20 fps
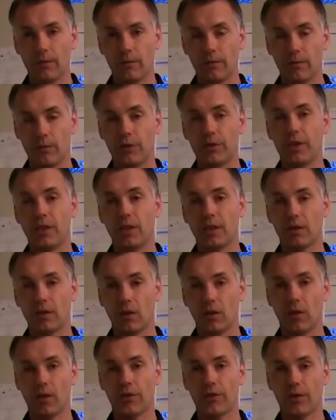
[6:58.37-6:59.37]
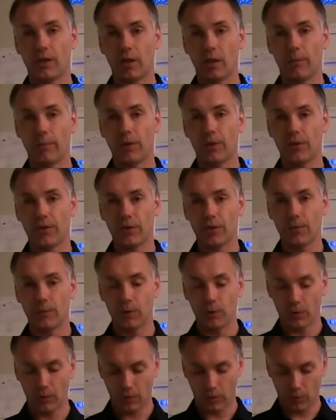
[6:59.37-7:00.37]
routine calls that the operating system
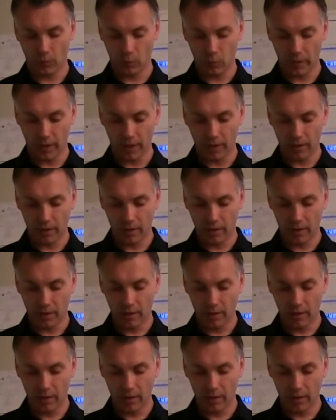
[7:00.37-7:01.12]
used with